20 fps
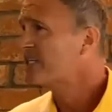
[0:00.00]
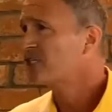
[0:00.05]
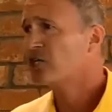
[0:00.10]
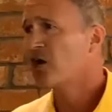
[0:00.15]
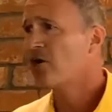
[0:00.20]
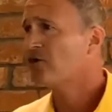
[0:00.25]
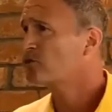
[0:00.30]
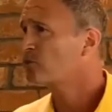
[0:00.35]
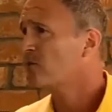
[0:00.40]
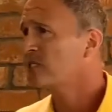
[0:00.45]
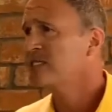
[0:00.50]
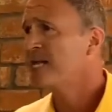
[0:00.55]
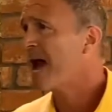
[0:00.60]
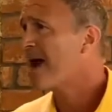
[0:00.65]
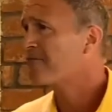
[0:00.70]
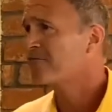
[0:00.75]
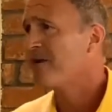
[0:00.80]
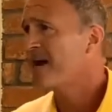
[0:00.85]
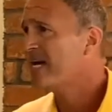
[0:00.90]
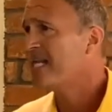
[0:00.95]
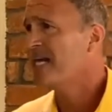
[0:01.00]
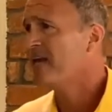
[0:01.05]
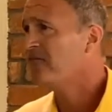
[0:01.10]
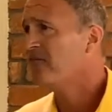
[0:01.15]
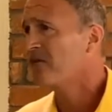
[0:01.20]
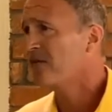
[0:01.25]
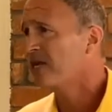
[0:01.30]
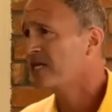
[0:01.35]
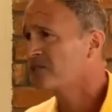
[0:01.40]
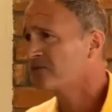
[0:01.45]
church was not ready
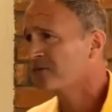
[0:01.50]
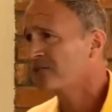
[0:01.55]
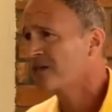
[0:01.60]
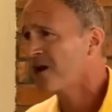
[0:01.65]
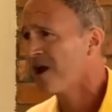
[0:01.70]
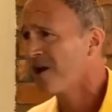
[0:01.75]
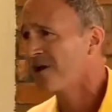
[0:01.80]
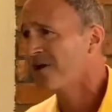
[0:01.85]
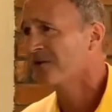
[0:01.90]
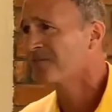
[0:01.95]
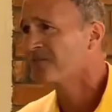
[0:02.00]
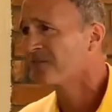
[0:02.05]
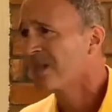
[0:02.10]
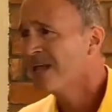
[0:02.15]
for his return.